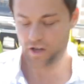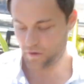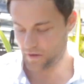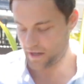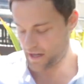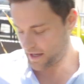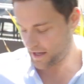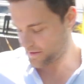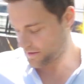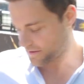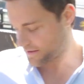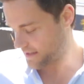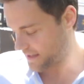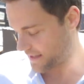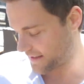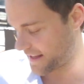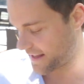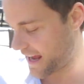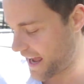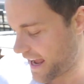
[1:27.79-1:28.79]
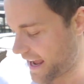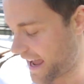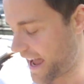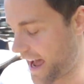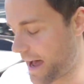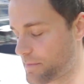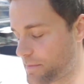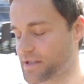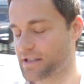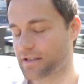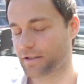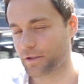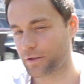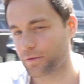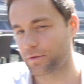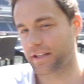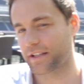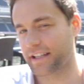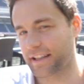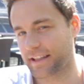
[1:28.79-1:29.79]
You know, another thing that I
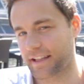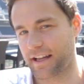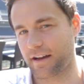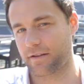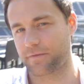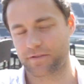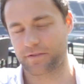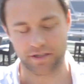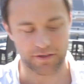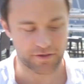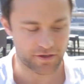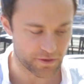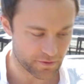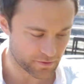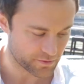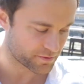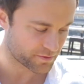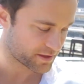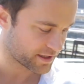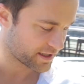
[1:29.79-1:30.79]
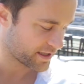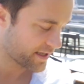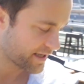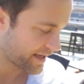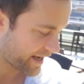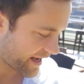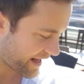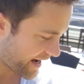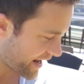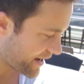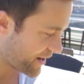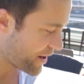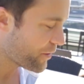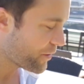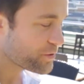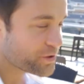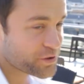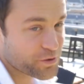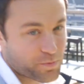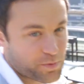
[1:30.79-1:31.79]
absolutely love to do and I
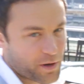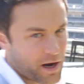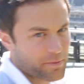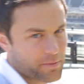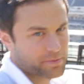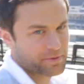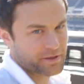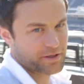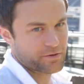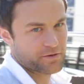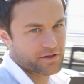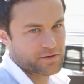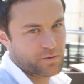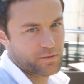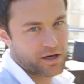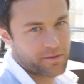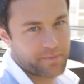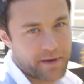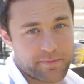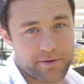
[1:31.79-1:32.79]
know you probably do as well.